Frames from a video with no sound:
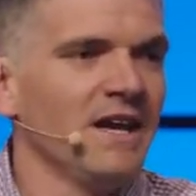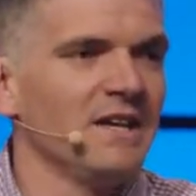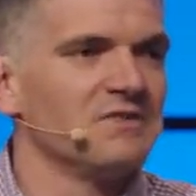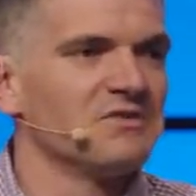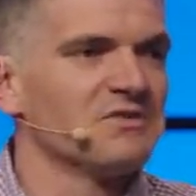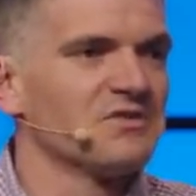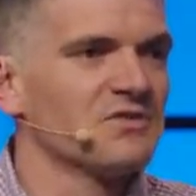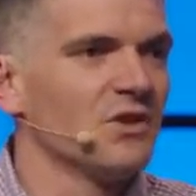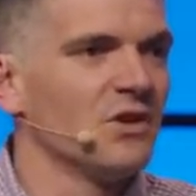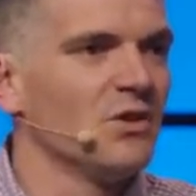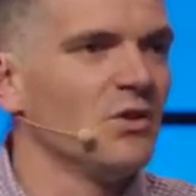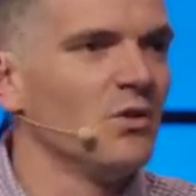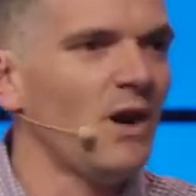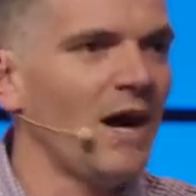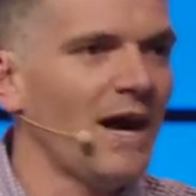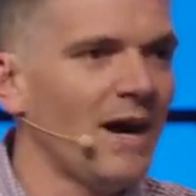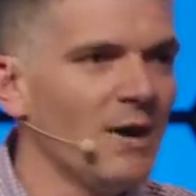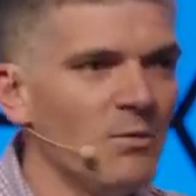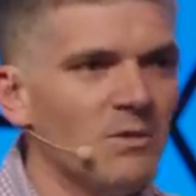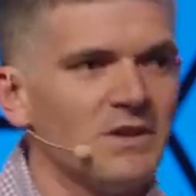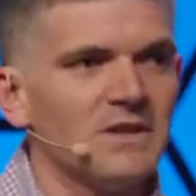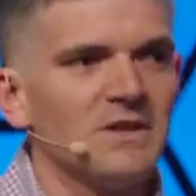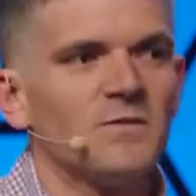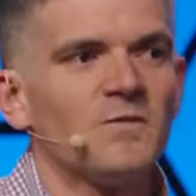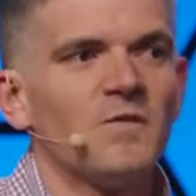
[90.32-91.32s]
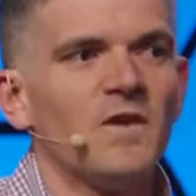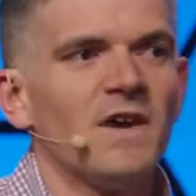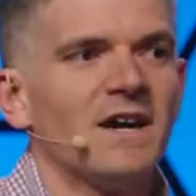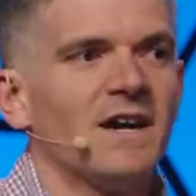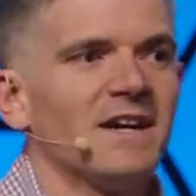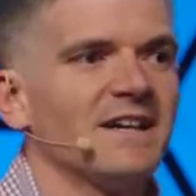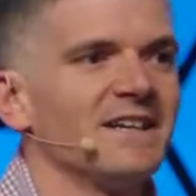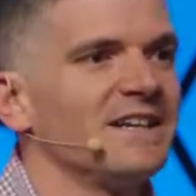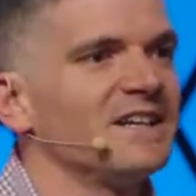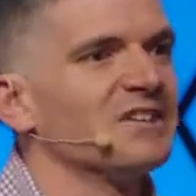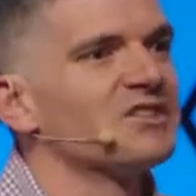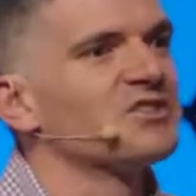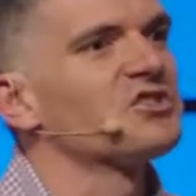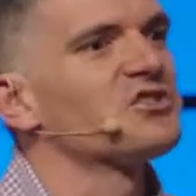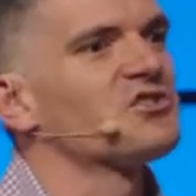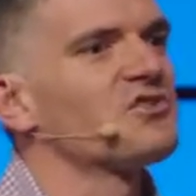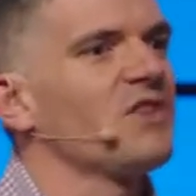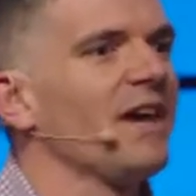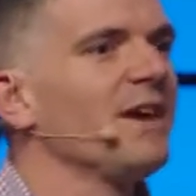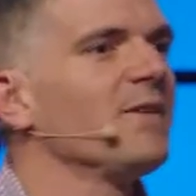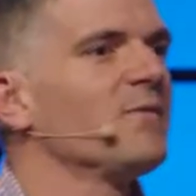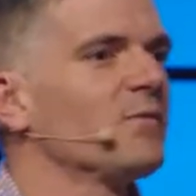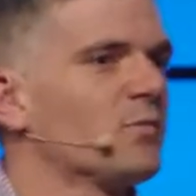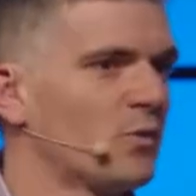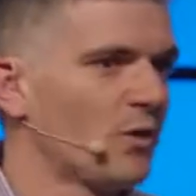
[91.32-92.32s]
And so I wanted to find a
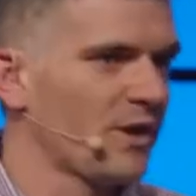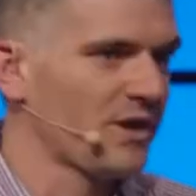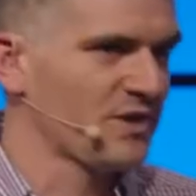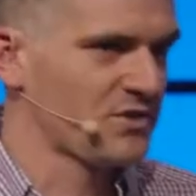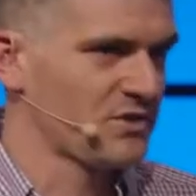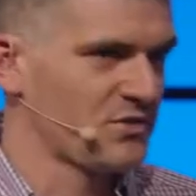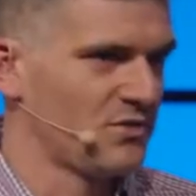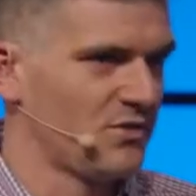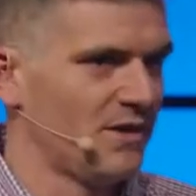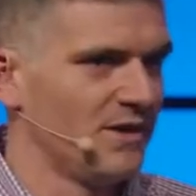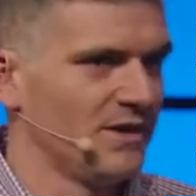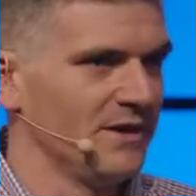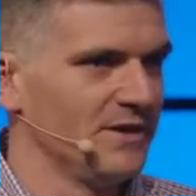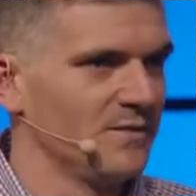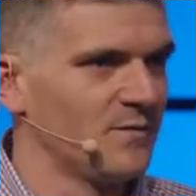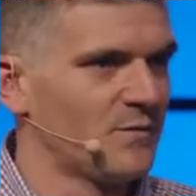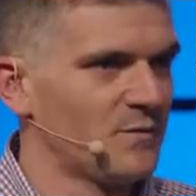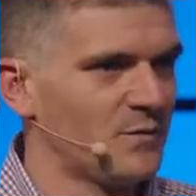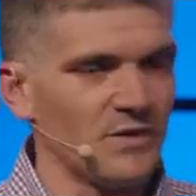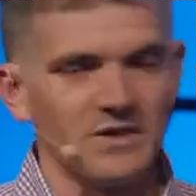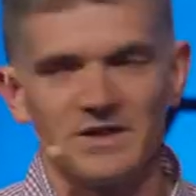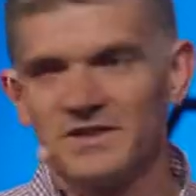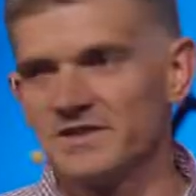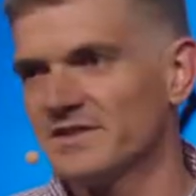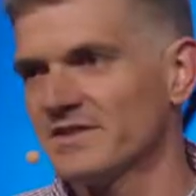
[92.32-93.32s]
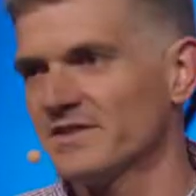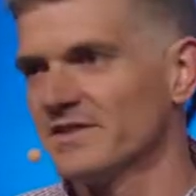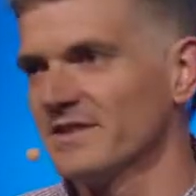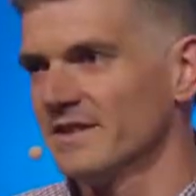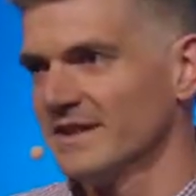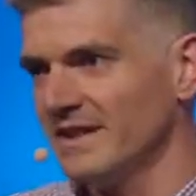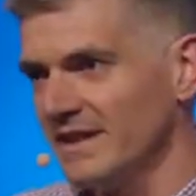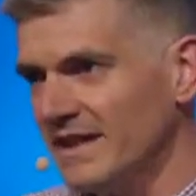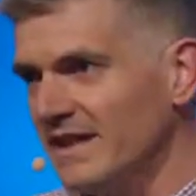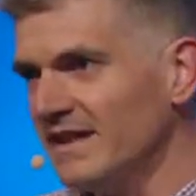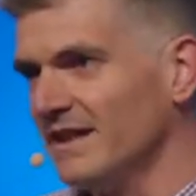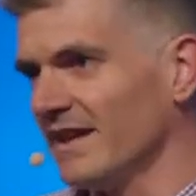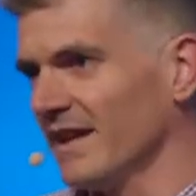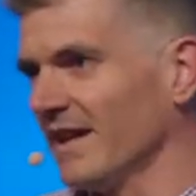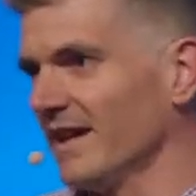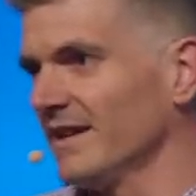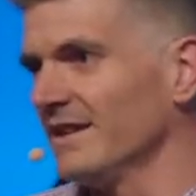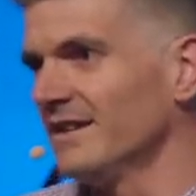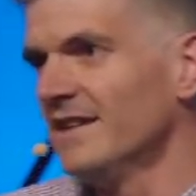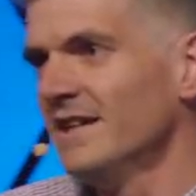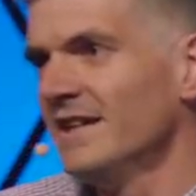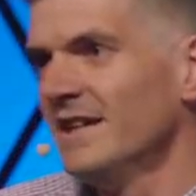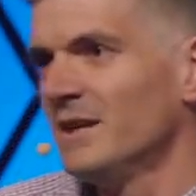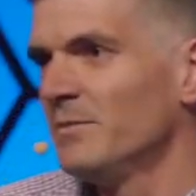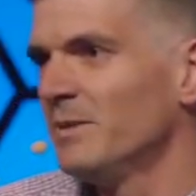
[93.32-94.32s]
safe restaurant for us to eat
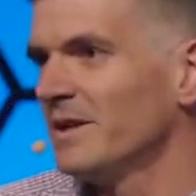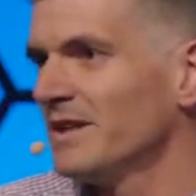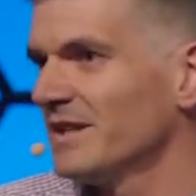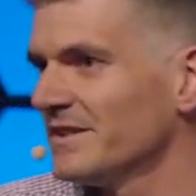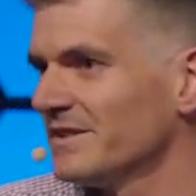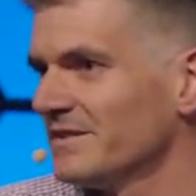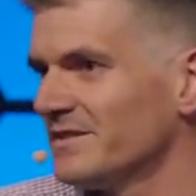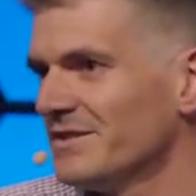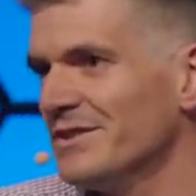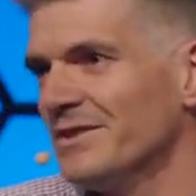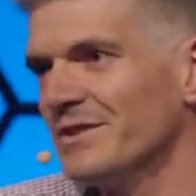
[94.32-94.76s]
at because,